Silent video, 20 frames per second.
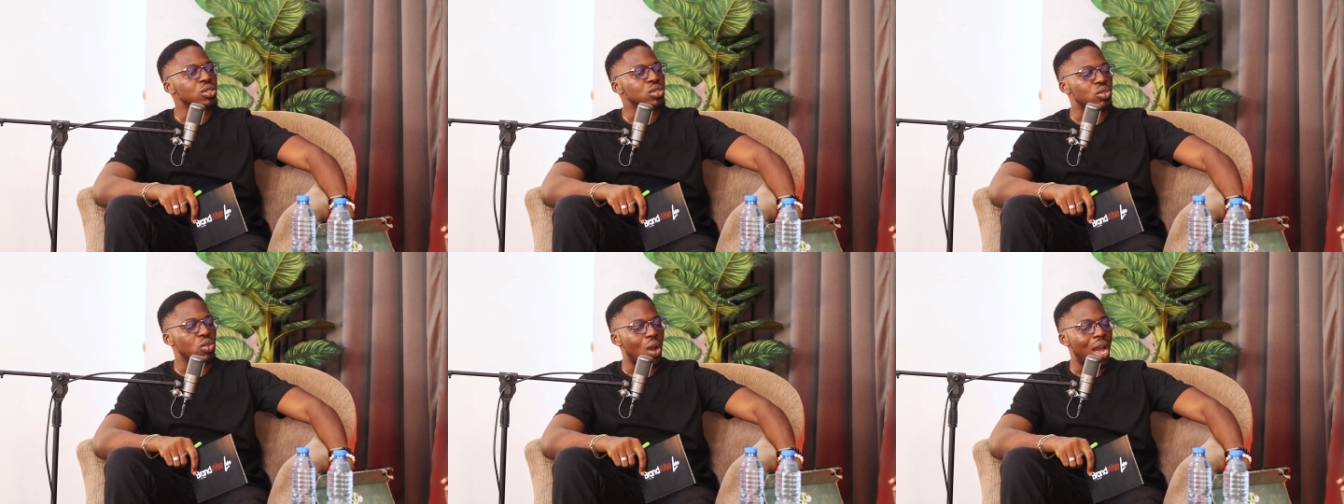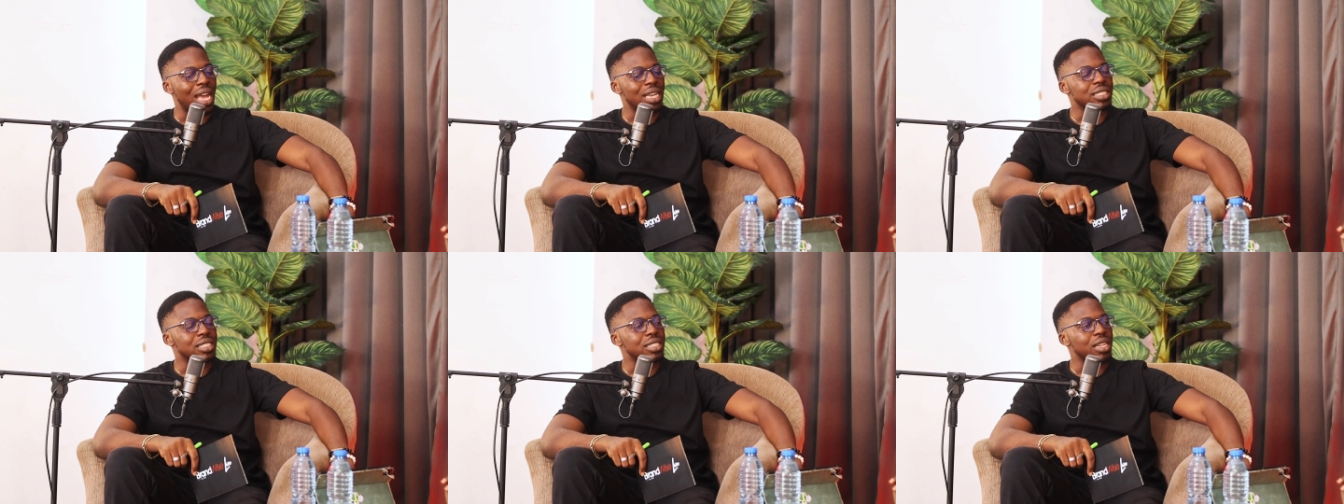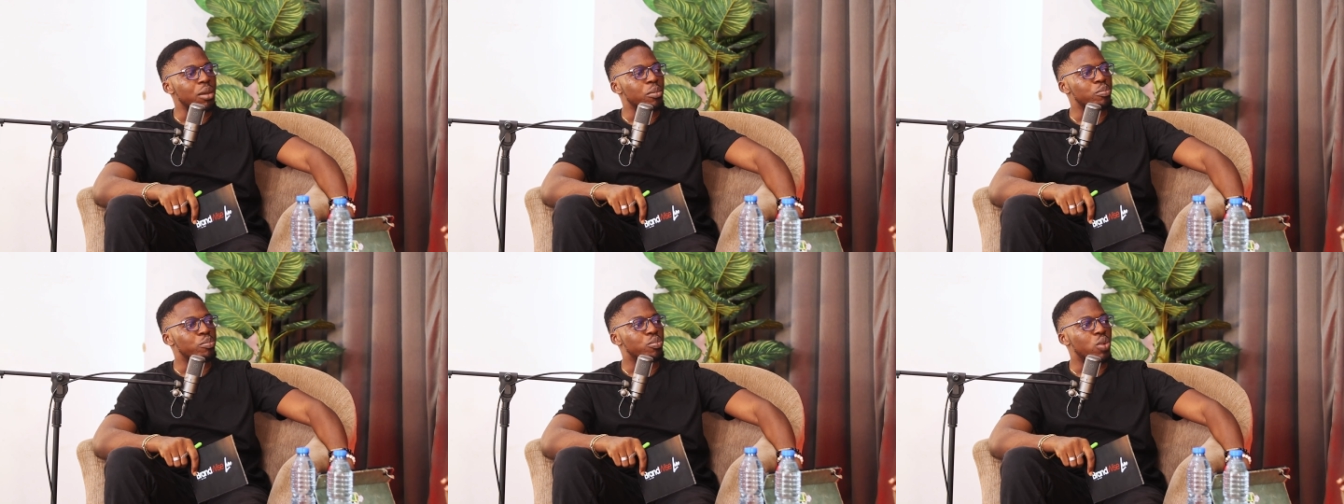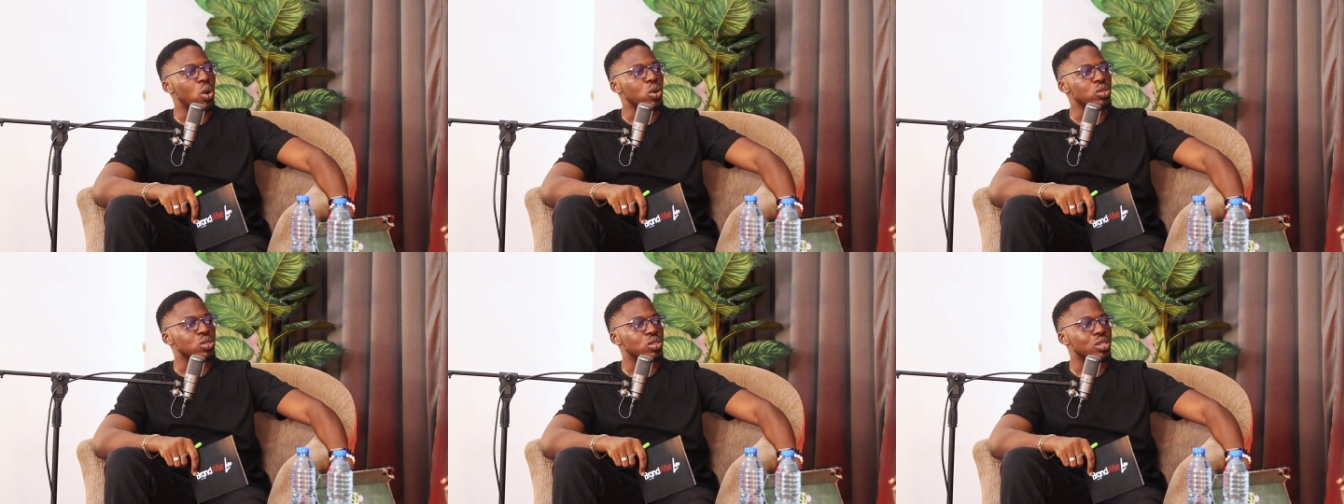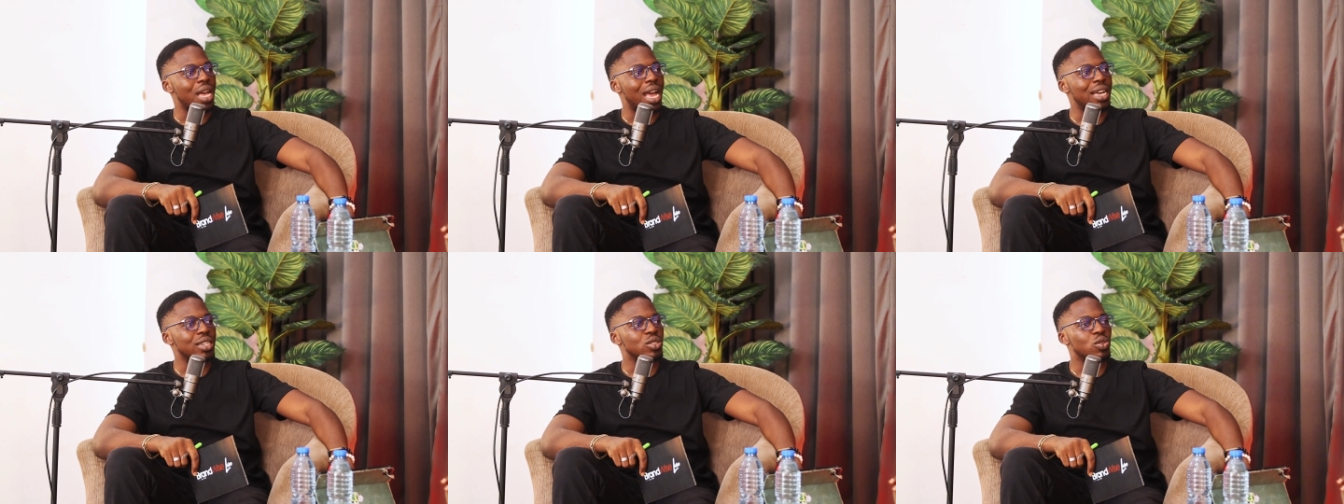to ask them,
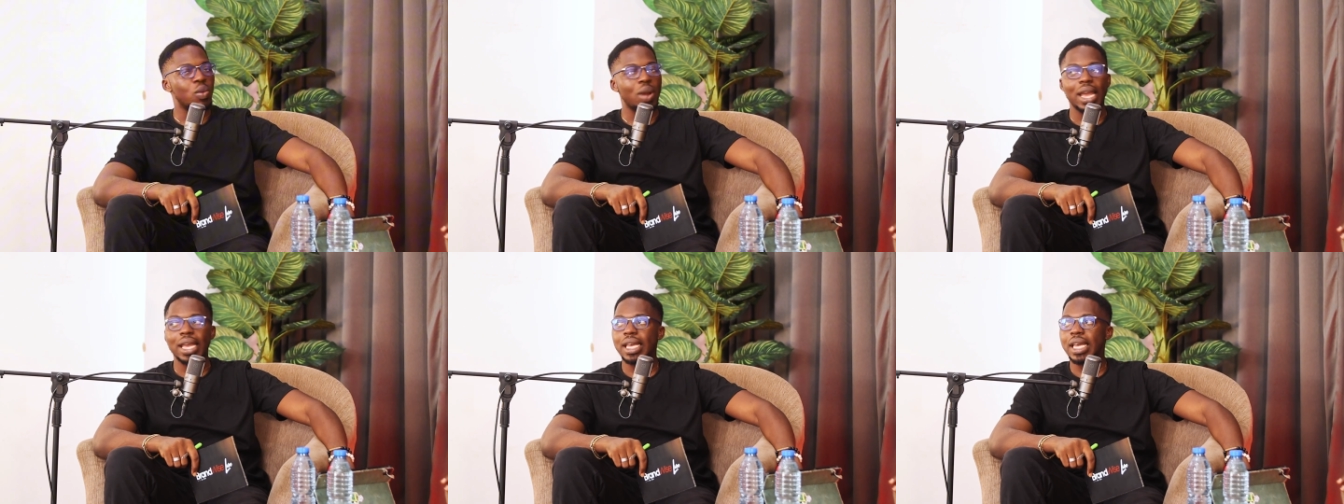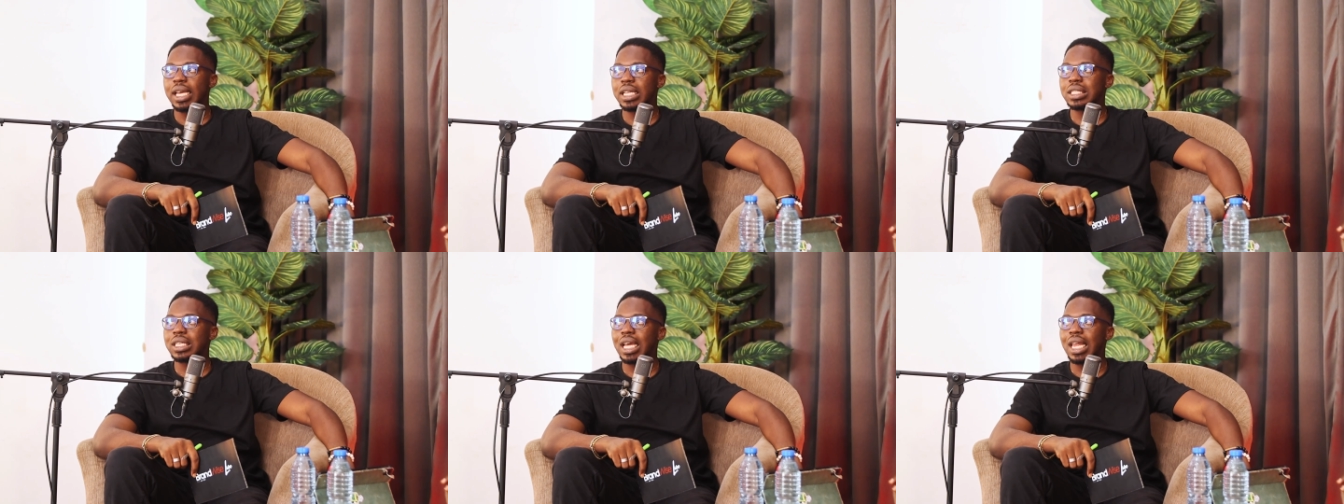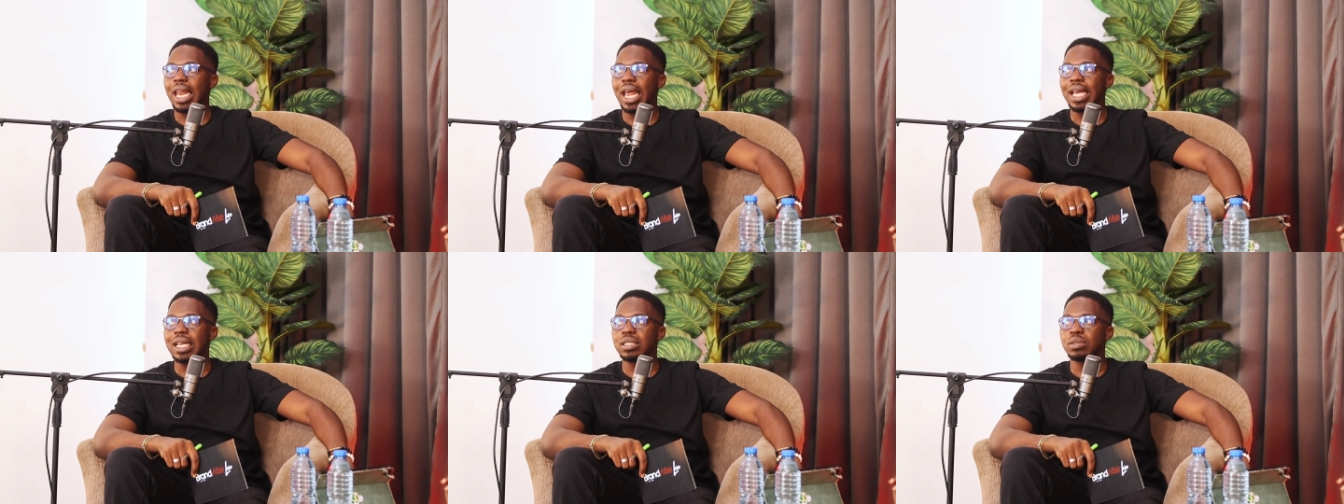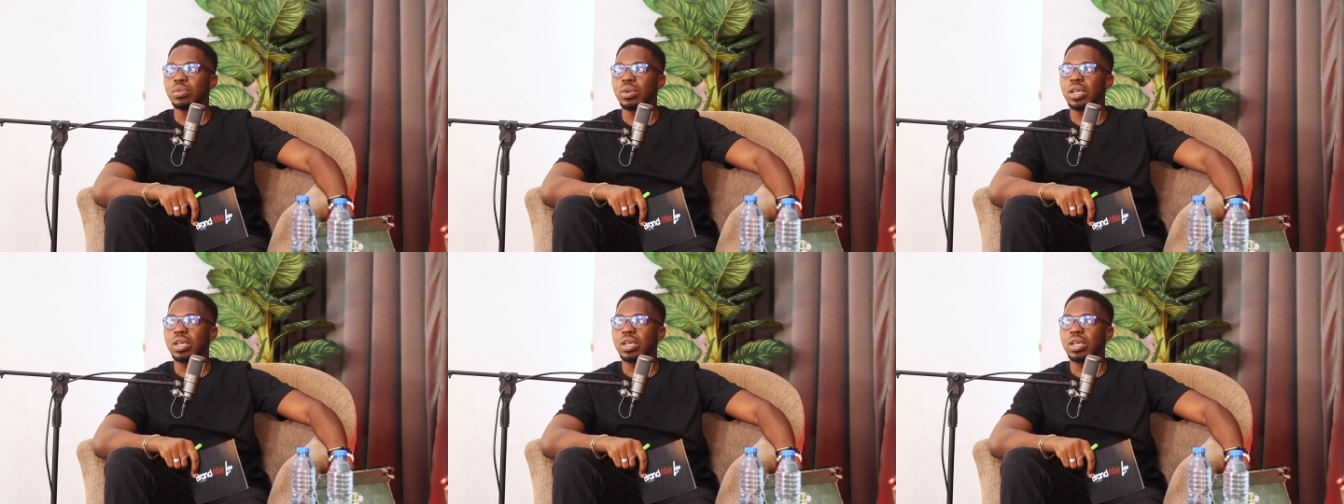boss, how do I get clients?